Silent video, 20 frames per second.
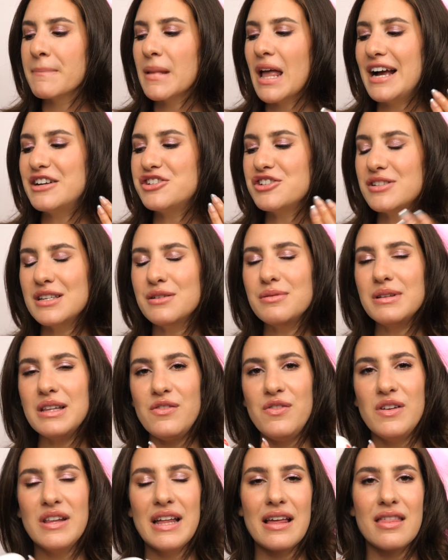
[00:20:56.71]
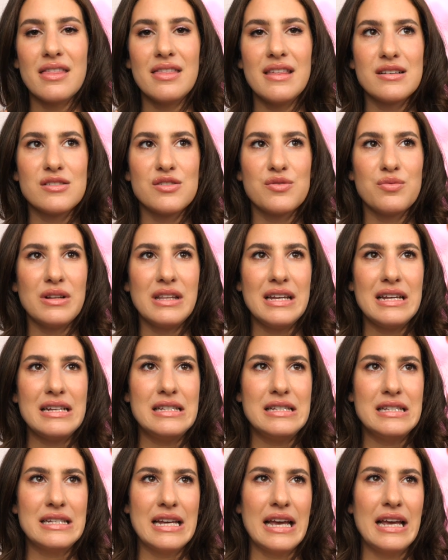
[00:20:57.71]
I just didn't really feel like this really
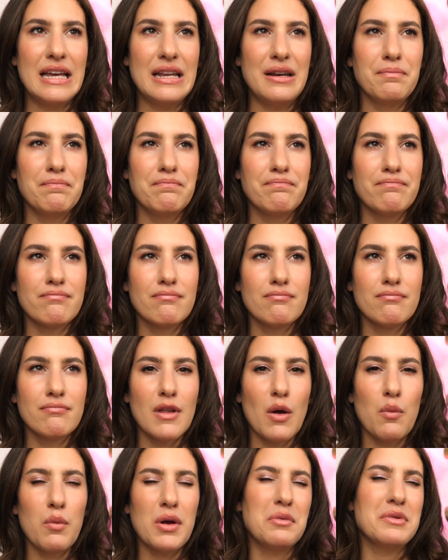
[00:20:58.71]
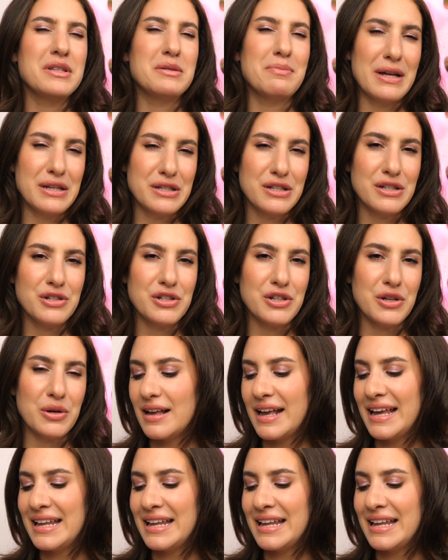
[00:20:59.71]
did what it was meant to do.